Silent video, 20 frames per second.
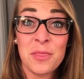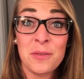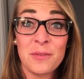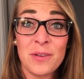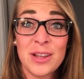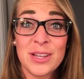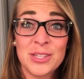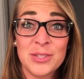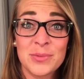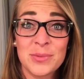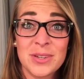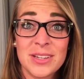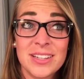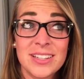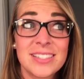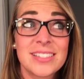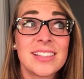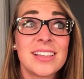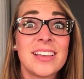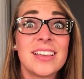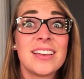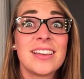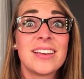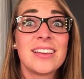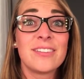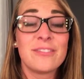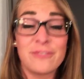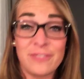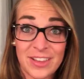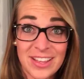The race was
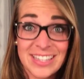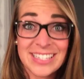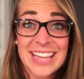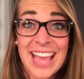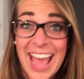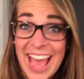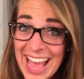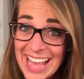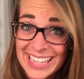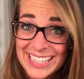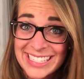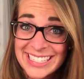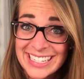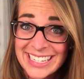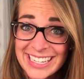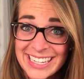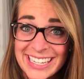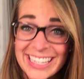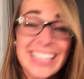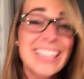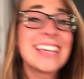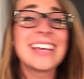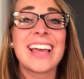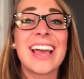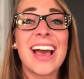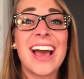fantastic.